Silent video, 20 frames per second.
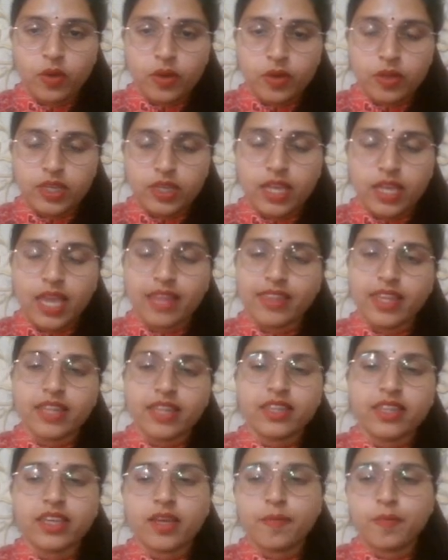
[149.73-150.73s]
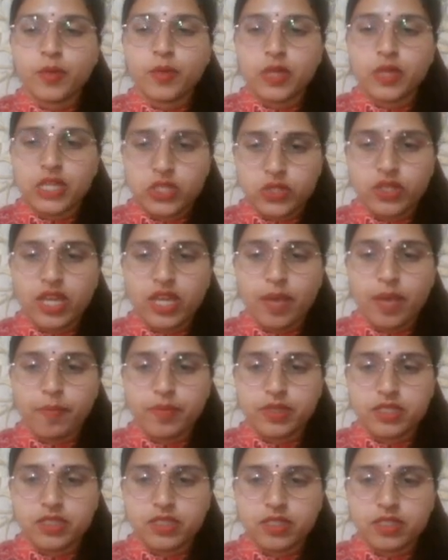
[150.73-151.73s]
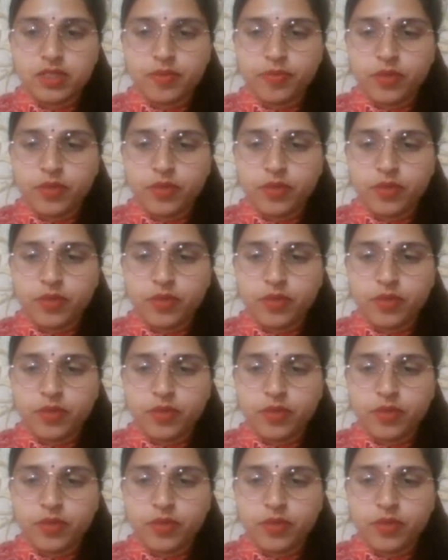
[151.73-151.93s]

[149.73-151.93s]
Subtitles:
Okay, and then the computation happens.